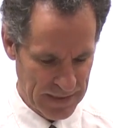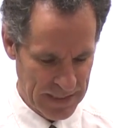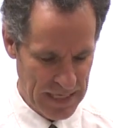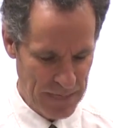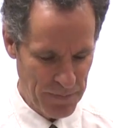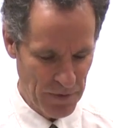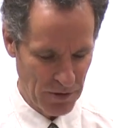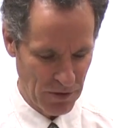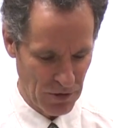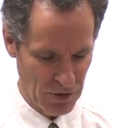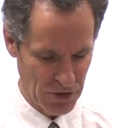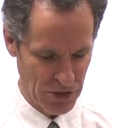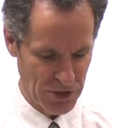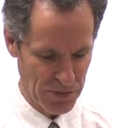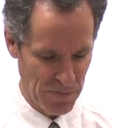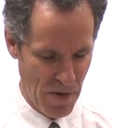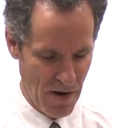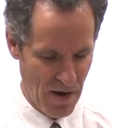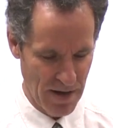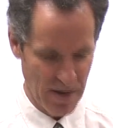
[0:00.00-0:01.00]
Keep your goals
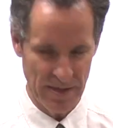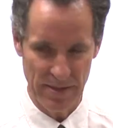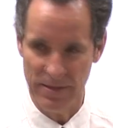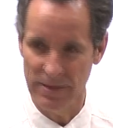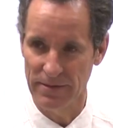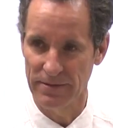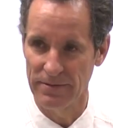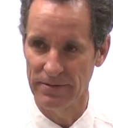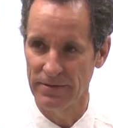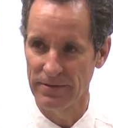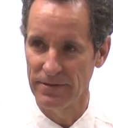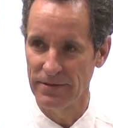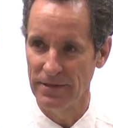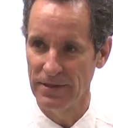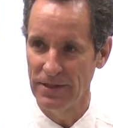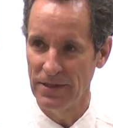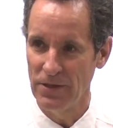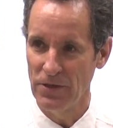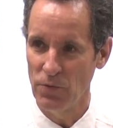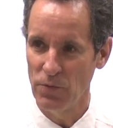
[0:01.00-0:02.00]
smart.
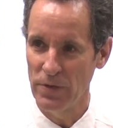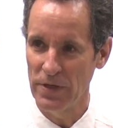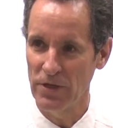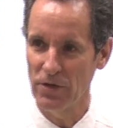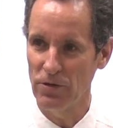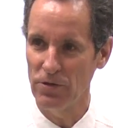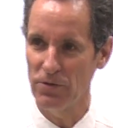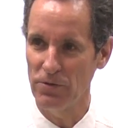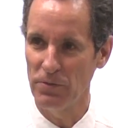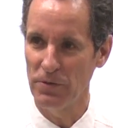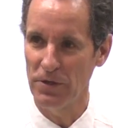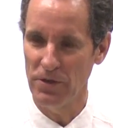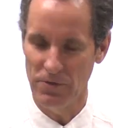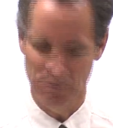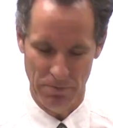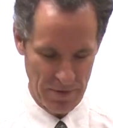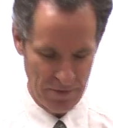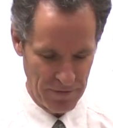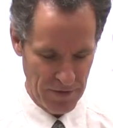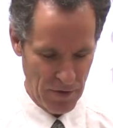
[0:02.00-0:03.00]

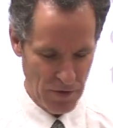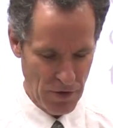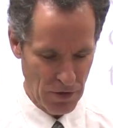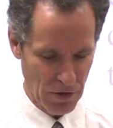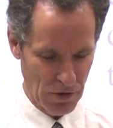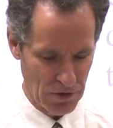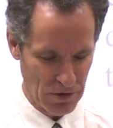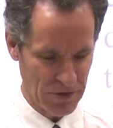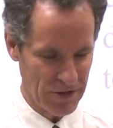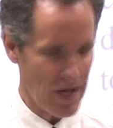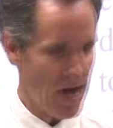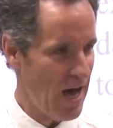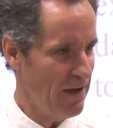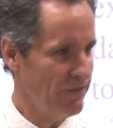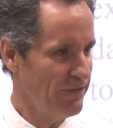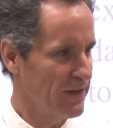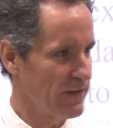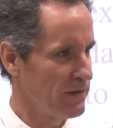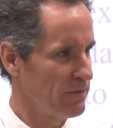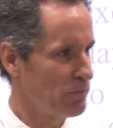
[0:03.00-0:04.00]
Review your goals
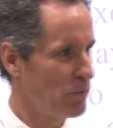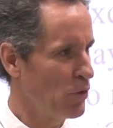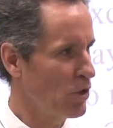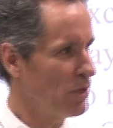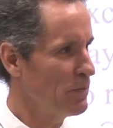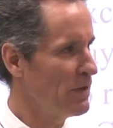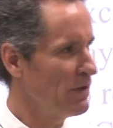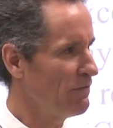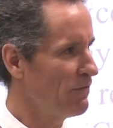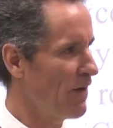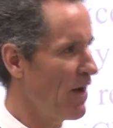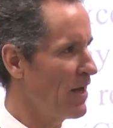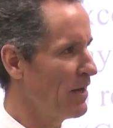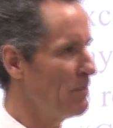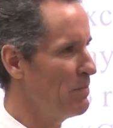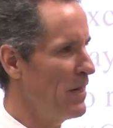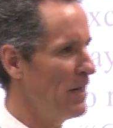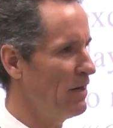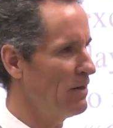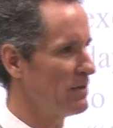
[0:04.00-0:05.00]
often. Put them on
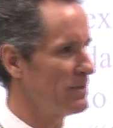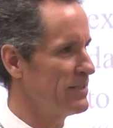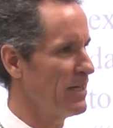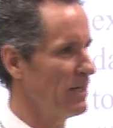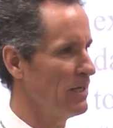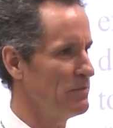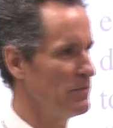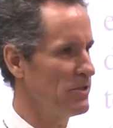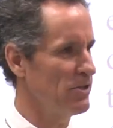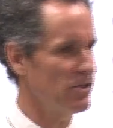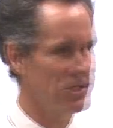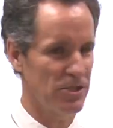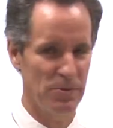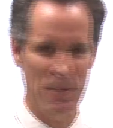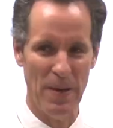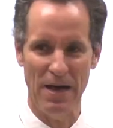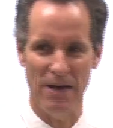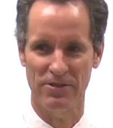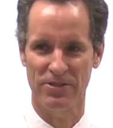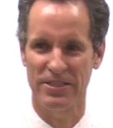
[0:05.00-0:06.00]
a mirror. Tell them to your
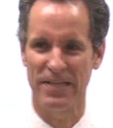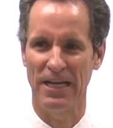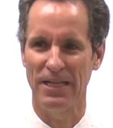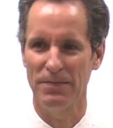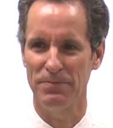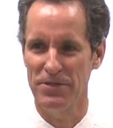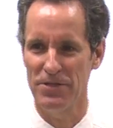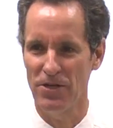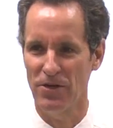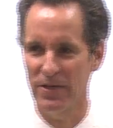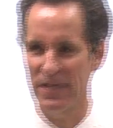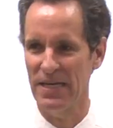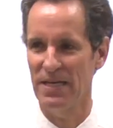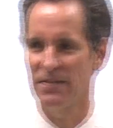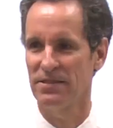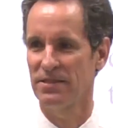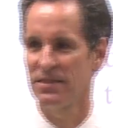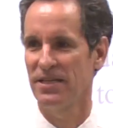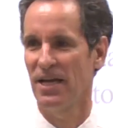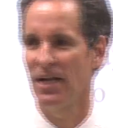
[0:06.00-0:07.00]
spouse. Tell them to your
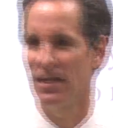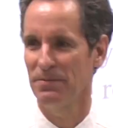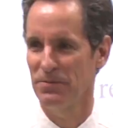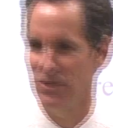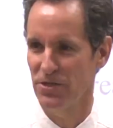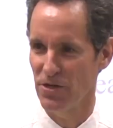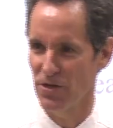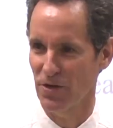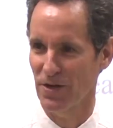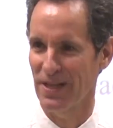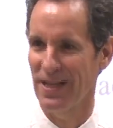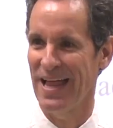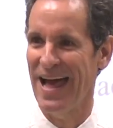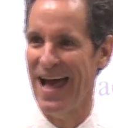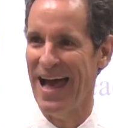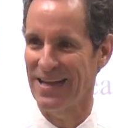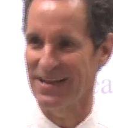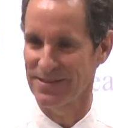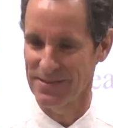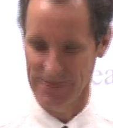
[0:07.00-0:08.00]
kids. Tell them to your
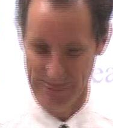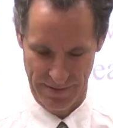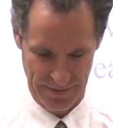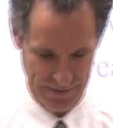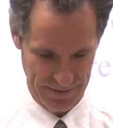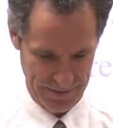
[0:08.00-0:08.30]
class.